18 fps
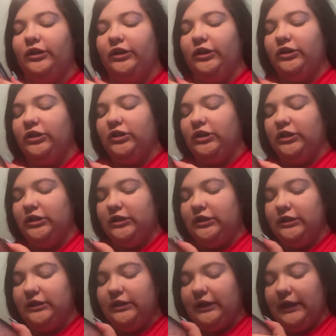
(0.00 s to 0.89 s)
It's
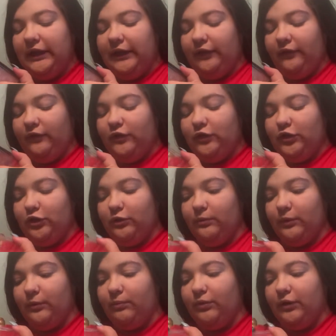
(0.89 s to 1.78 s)
just this kind of
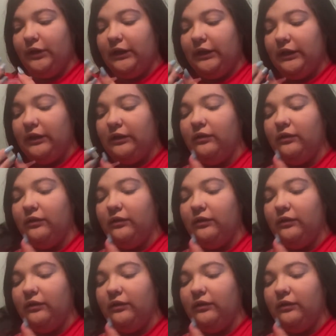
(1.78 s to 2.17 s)
super pretty